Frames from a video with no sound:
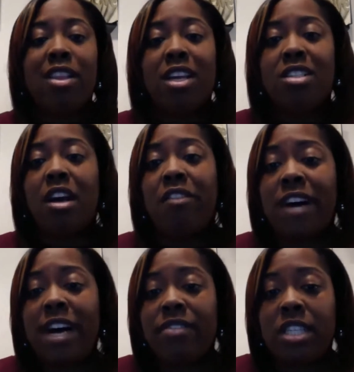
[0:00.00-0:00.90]
it's all
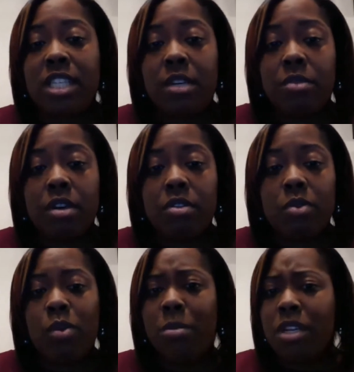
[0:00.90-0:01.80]
fives and zeros.
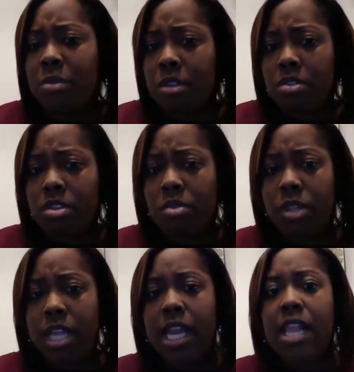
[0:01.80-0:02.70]
What am I supposed to do with that?